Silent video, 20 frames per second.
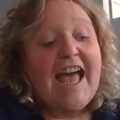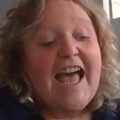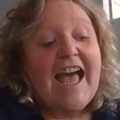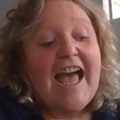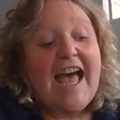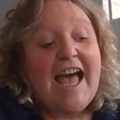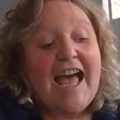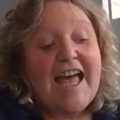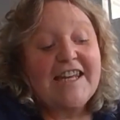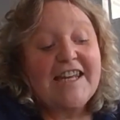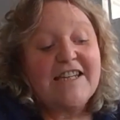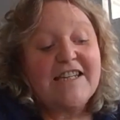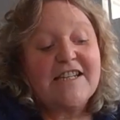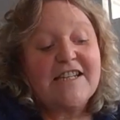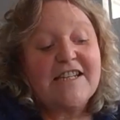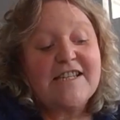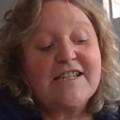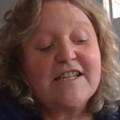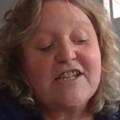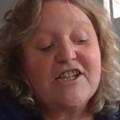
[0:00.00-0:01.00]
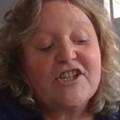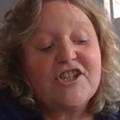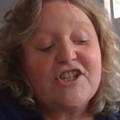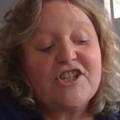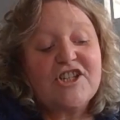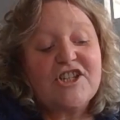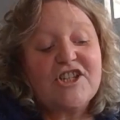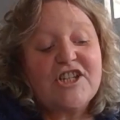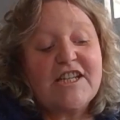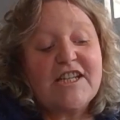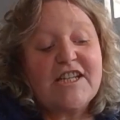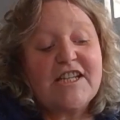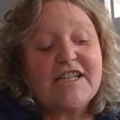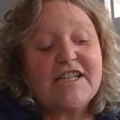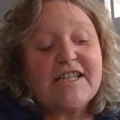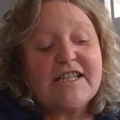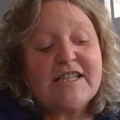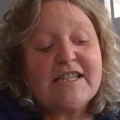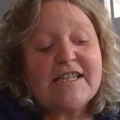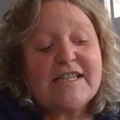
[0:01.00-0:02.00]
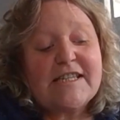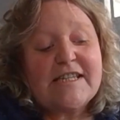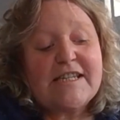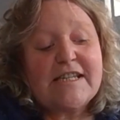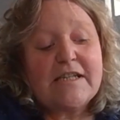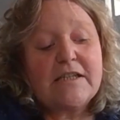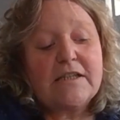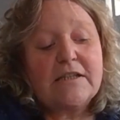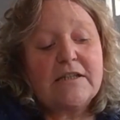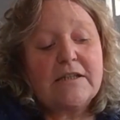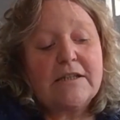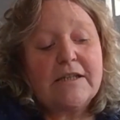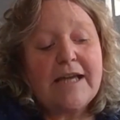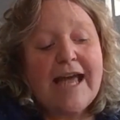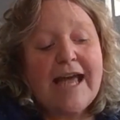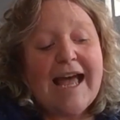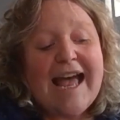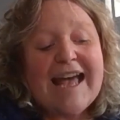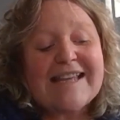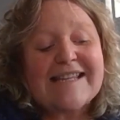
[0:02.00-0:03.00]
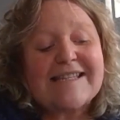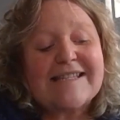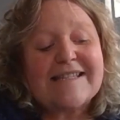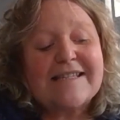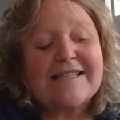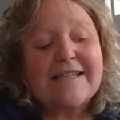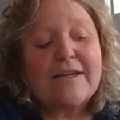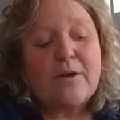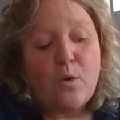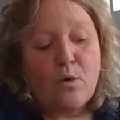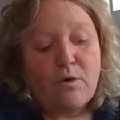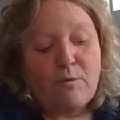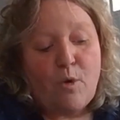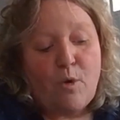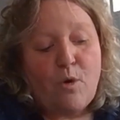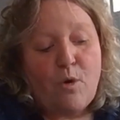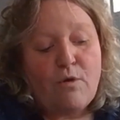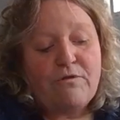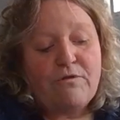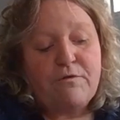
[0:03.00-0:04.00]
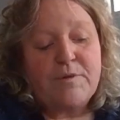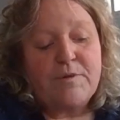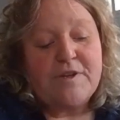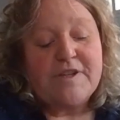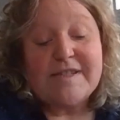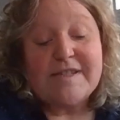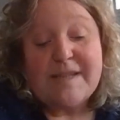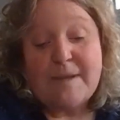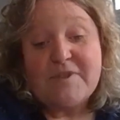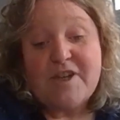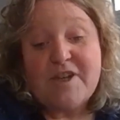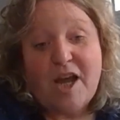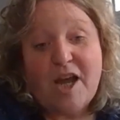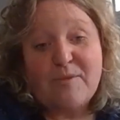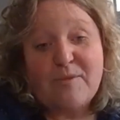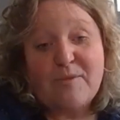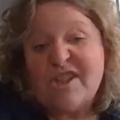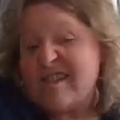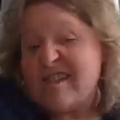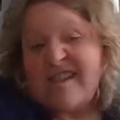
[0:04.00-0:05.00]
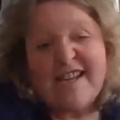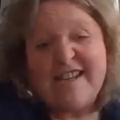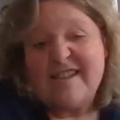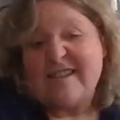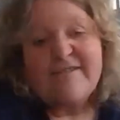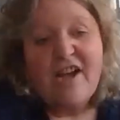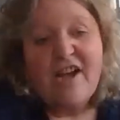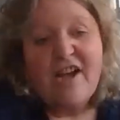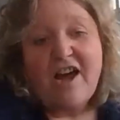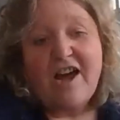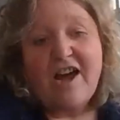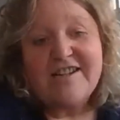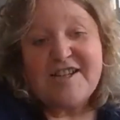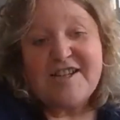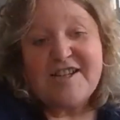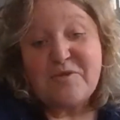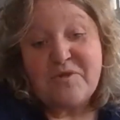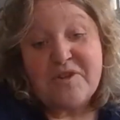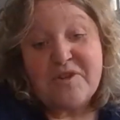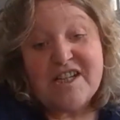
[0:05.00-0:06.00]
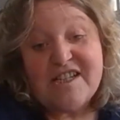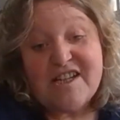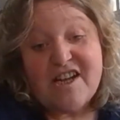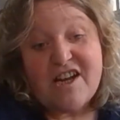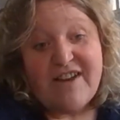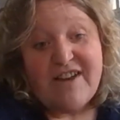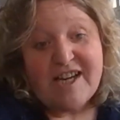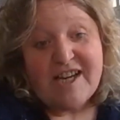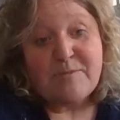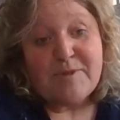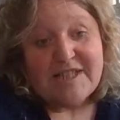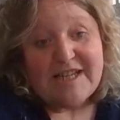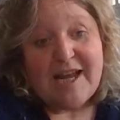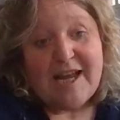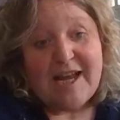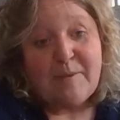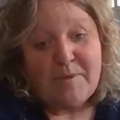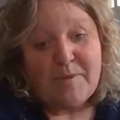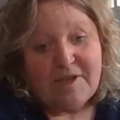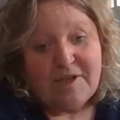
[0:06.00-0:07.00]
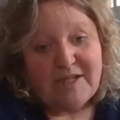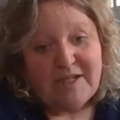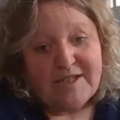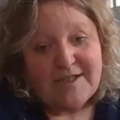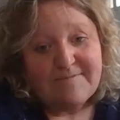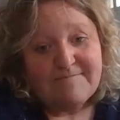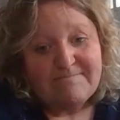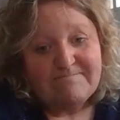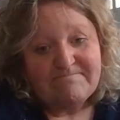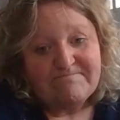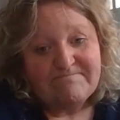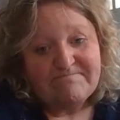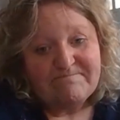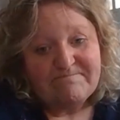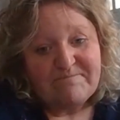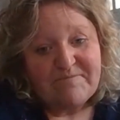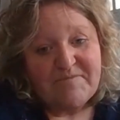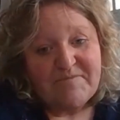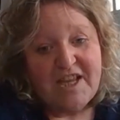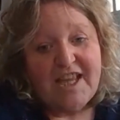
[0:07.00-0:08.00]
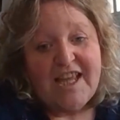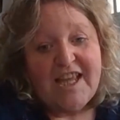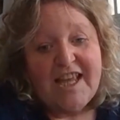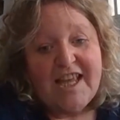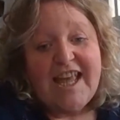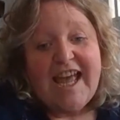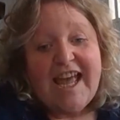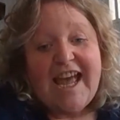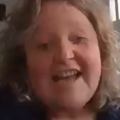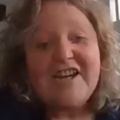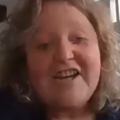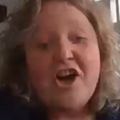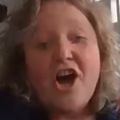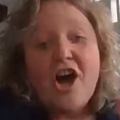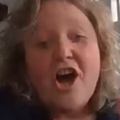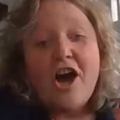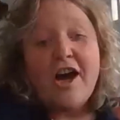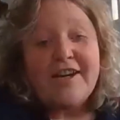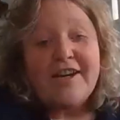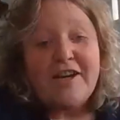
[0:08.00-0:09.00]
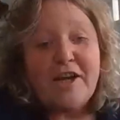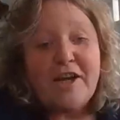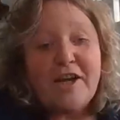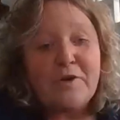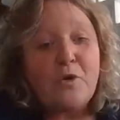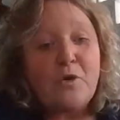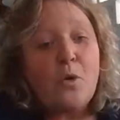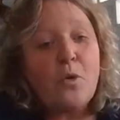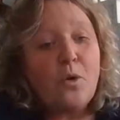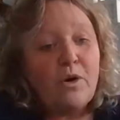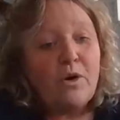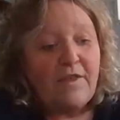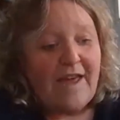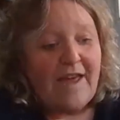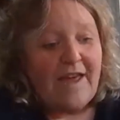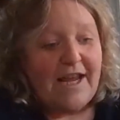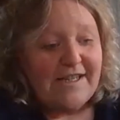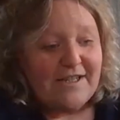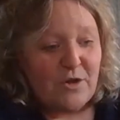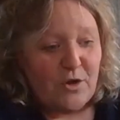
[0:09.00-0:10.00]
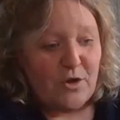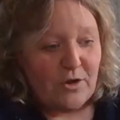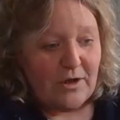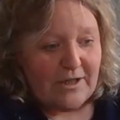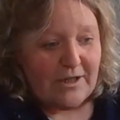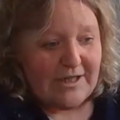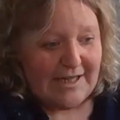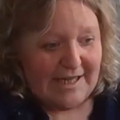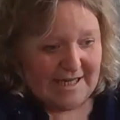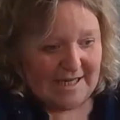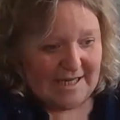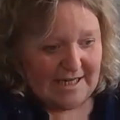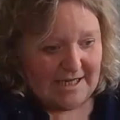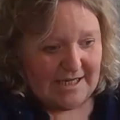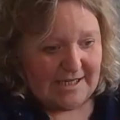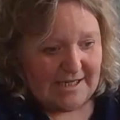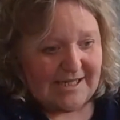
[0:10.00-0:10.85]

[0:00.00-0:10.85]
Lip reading: And she still has the Oromorph, but sometimes she says, I don't need it, I've had my tablet. And I know all of that is not clean.